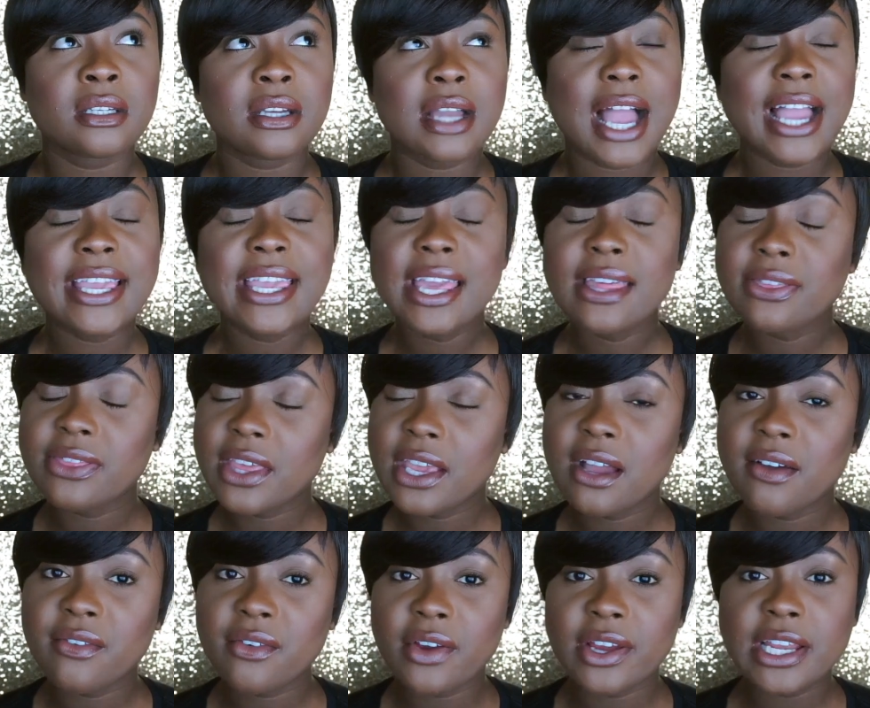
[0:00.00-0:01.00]
I can't
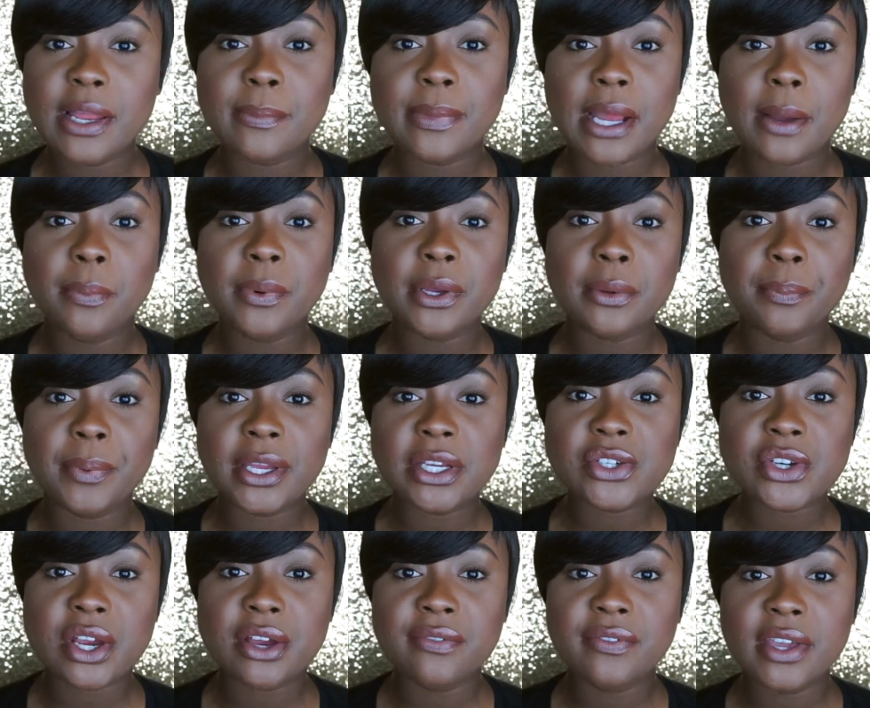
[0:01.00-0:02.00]
think of it right now, but I'll put a
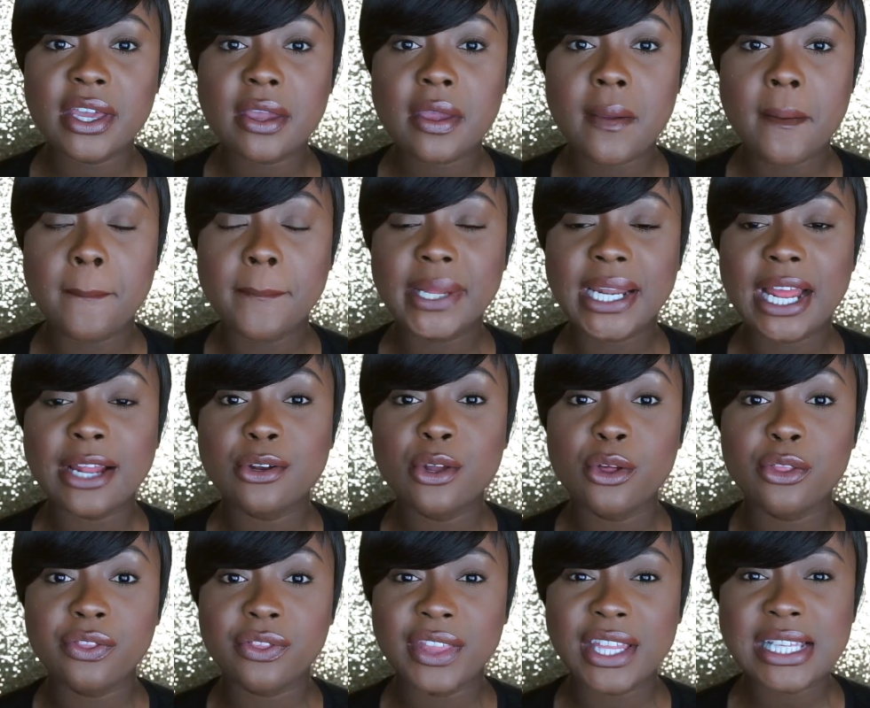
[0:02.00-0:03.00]
picture of it. But I
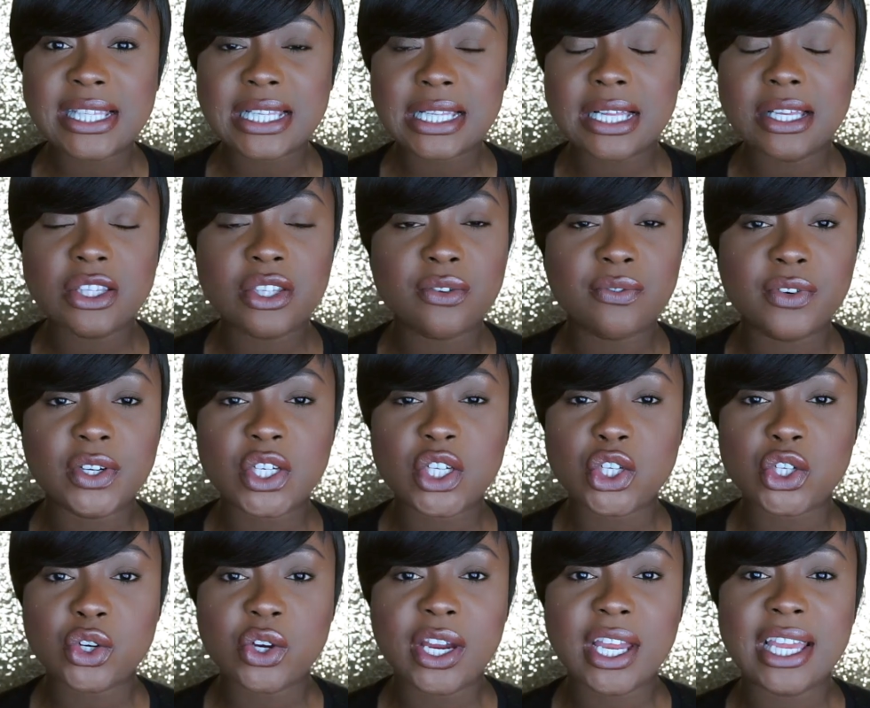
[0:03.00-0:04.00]
know this cleanser for
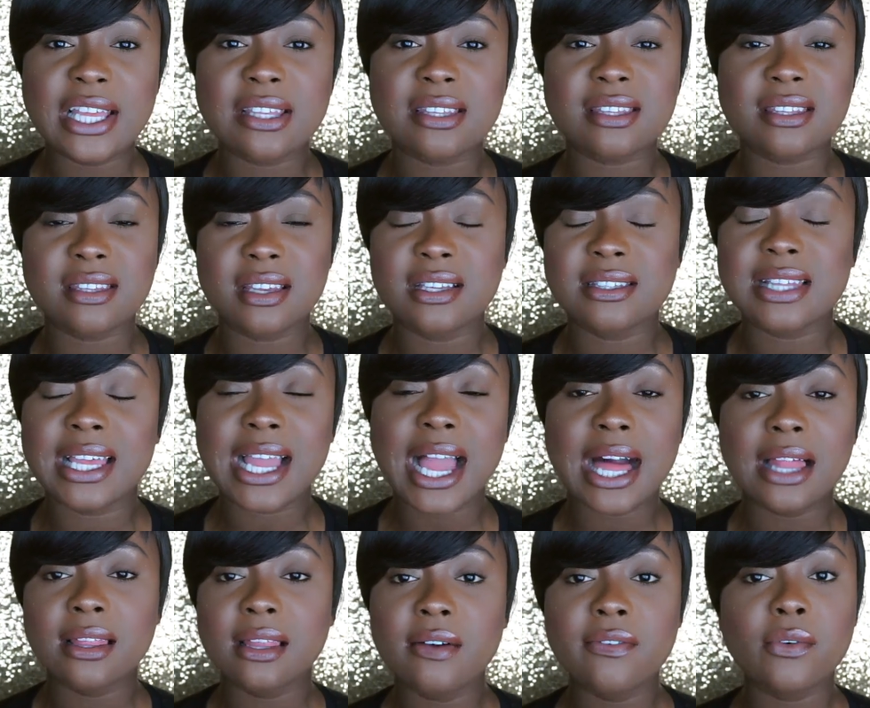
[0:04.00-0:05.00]
sure, it suds. Like,
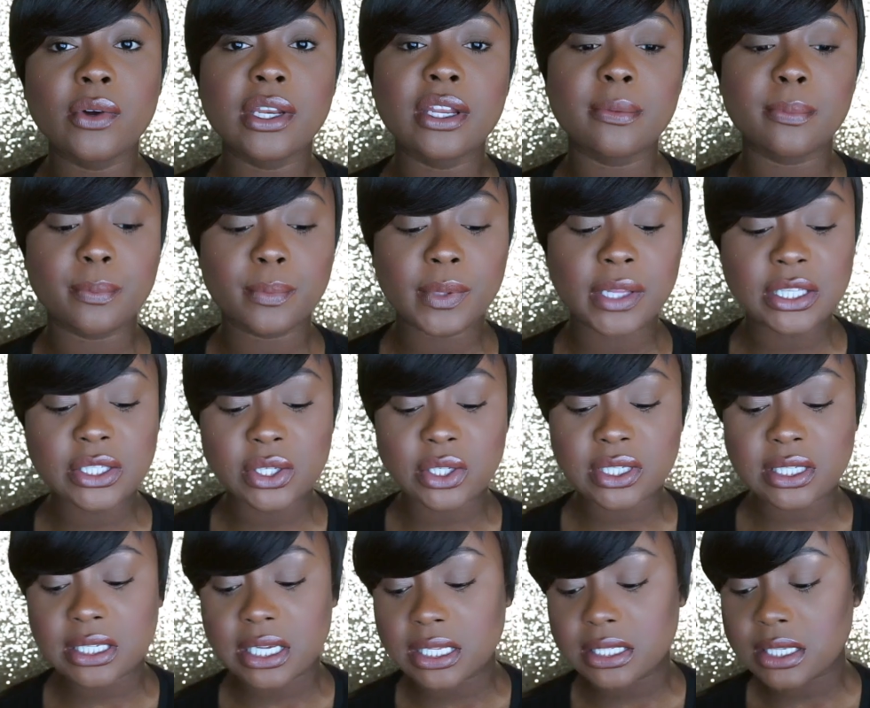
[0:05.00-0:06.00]
I love when a cleanser
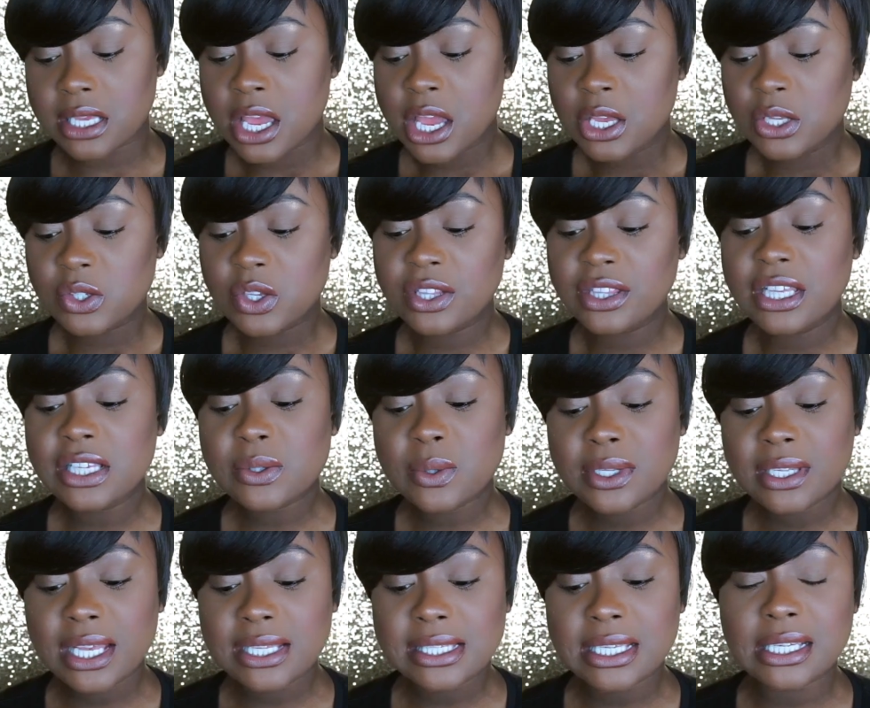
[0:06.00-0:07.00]
suds. So this
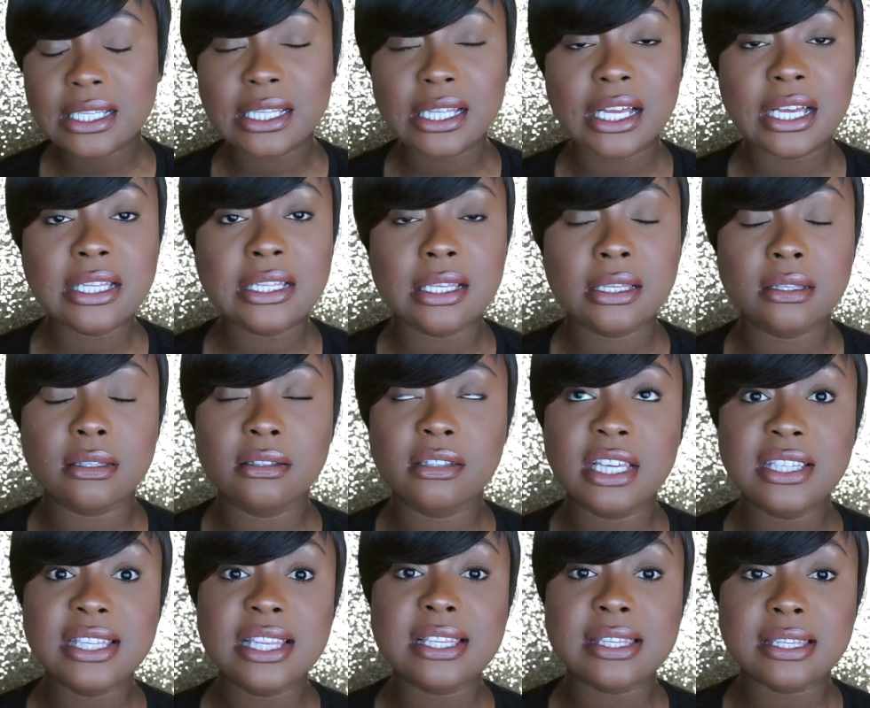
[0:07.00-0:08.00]
one doesn't
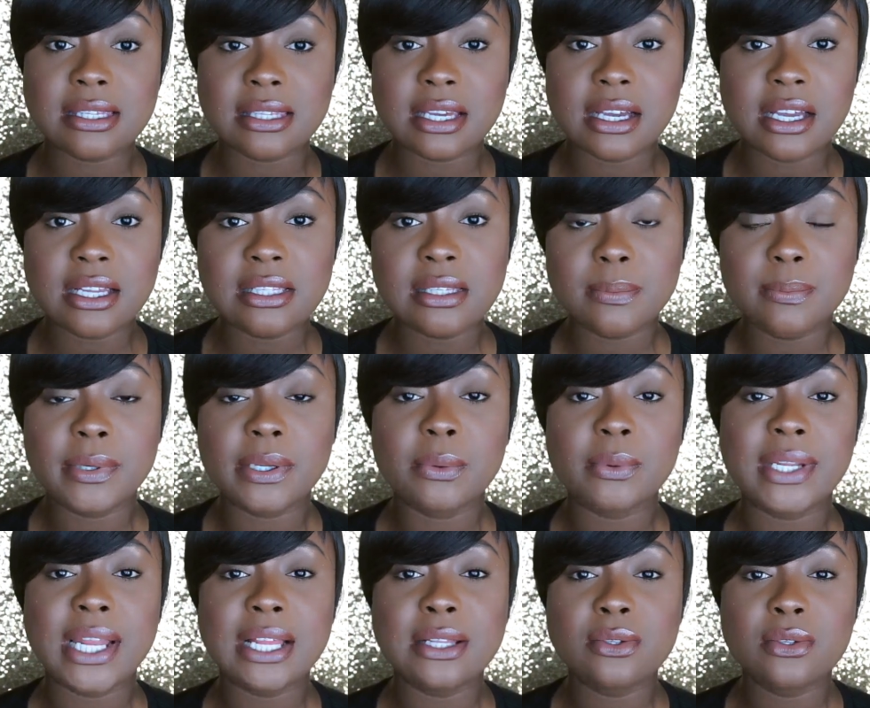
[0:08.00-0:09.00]
doesn't suds but
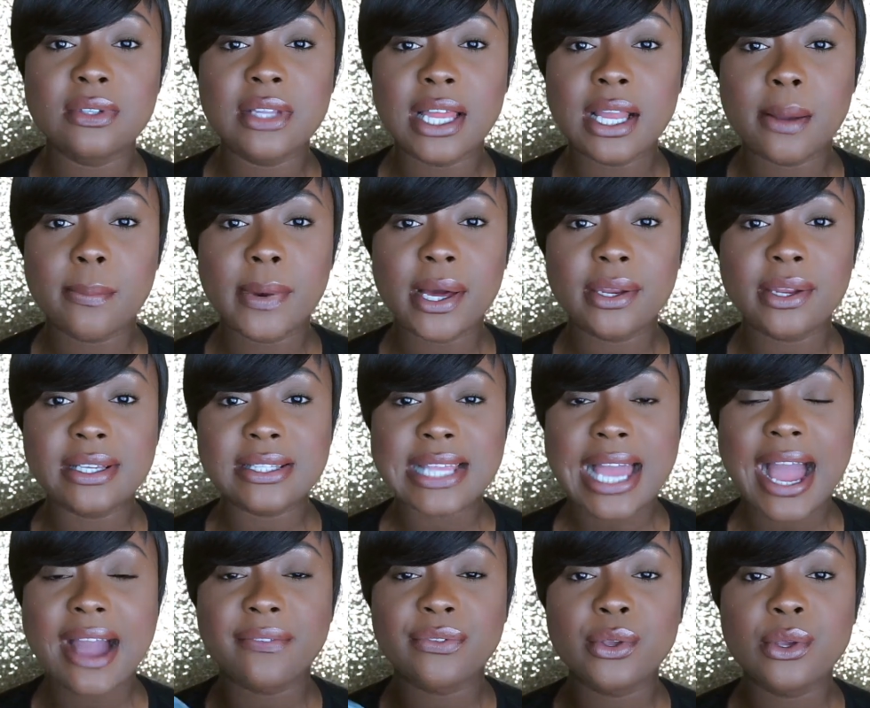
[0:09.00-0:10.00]
what i do like about it is
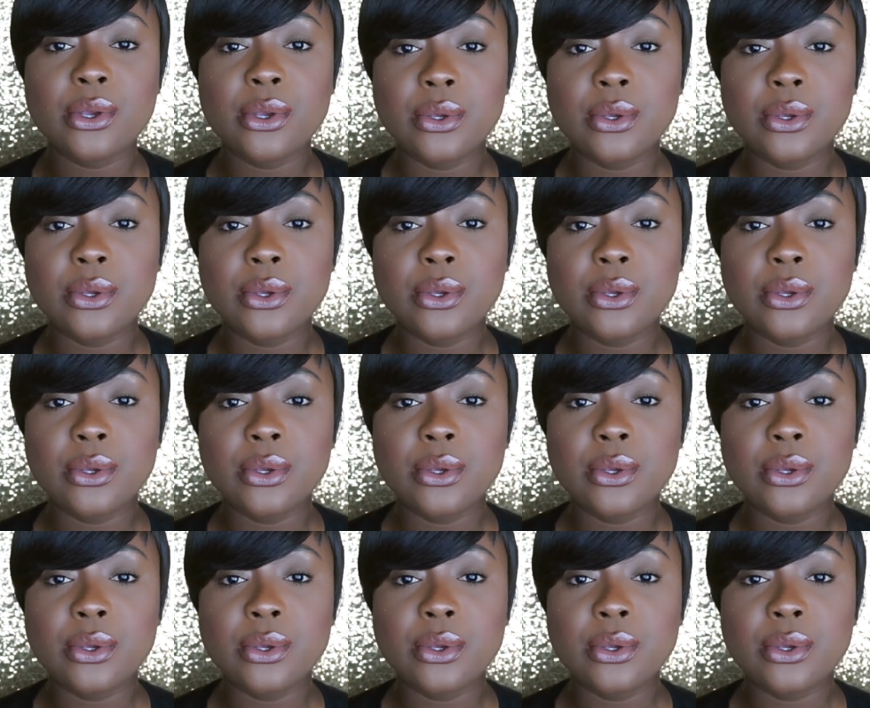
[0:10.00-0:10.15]
after you